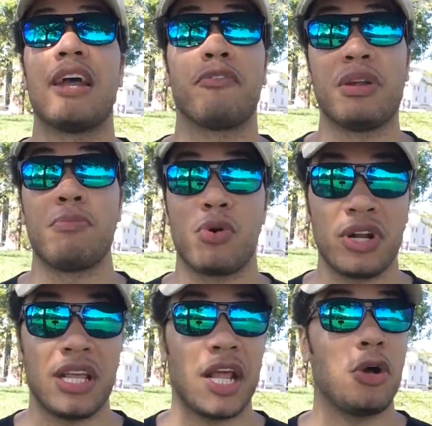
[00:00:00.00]
every
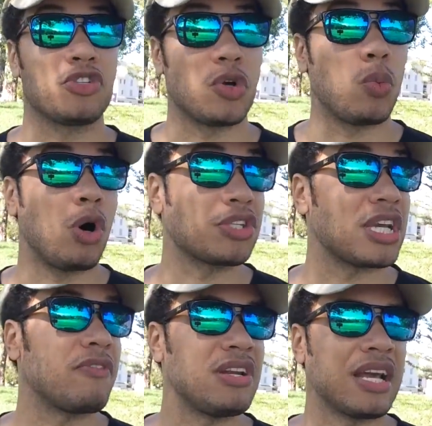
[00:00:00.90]
morning, and I also
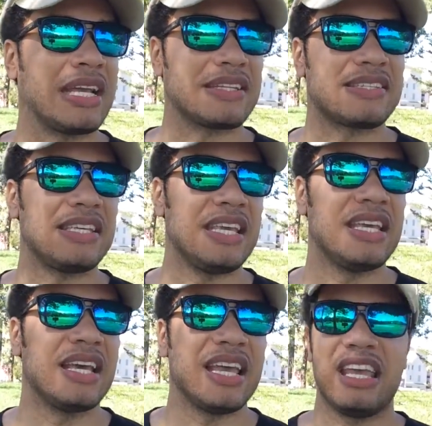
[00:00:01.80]
walked every night to
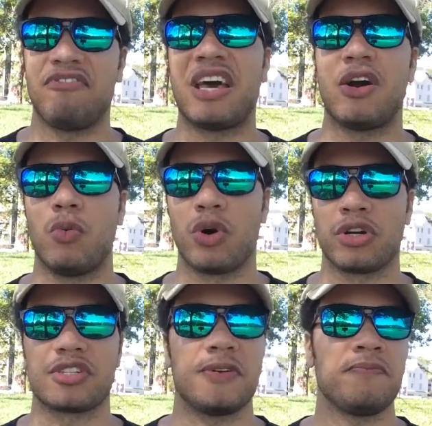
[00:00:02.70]
see if that
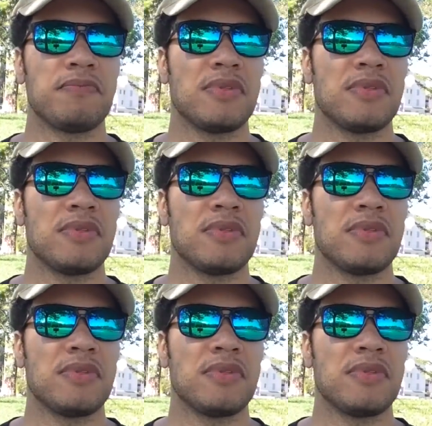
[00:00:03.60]
worked.